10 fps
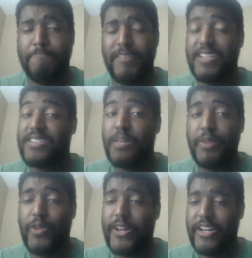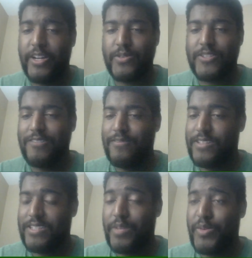It's gonna be one of those.
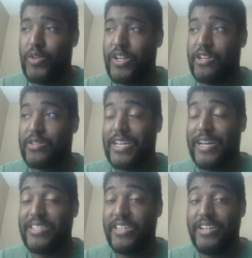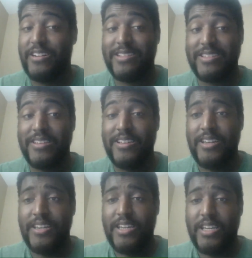It's gonna be one of those kinds of years,
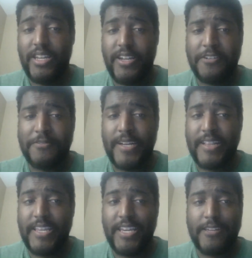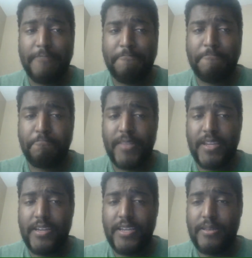you know. I think,
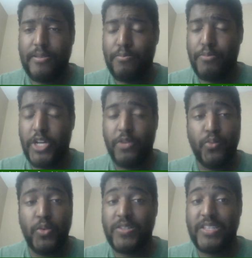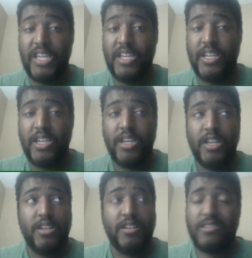but we'll see.
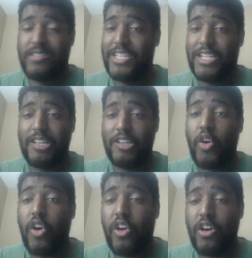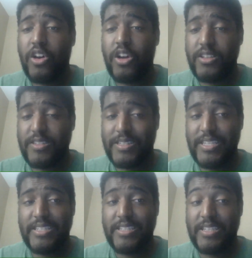Still a long
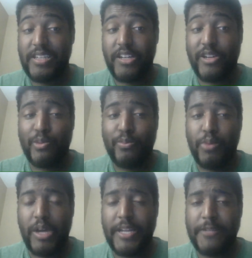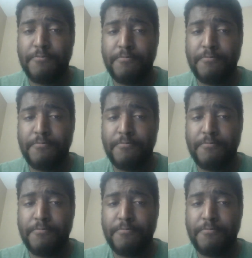season to go, but